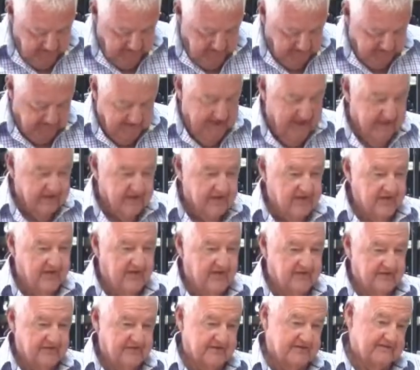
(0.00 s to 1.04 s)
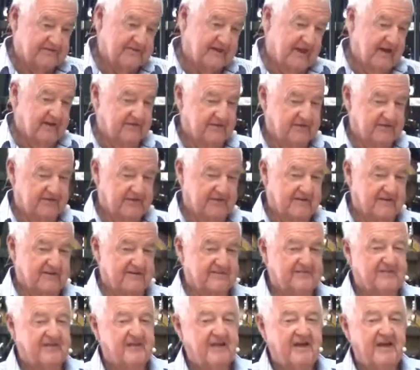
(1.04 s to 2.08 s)
at the other on the television
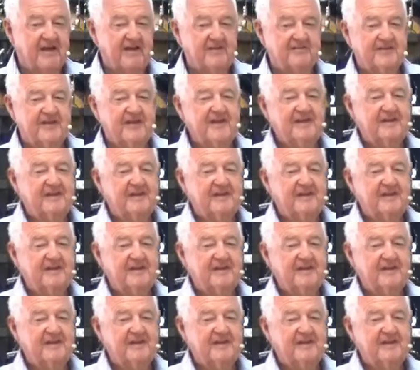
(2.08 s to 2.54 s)
is